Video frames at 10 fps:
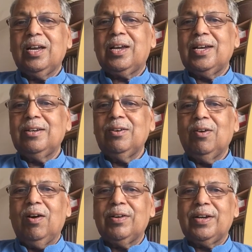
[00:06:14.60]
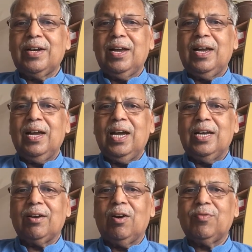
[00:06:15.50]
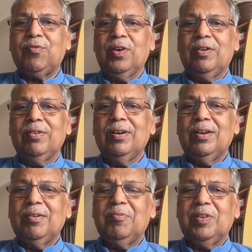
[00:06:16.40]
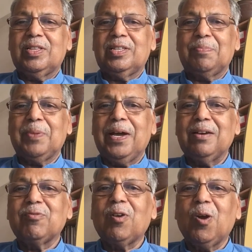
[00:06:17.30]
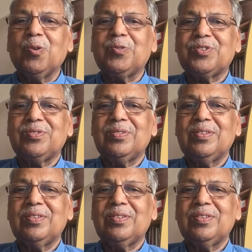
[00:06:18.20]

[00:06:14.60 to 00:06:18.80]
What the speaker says: can you honor an orphan with a pair of clothes?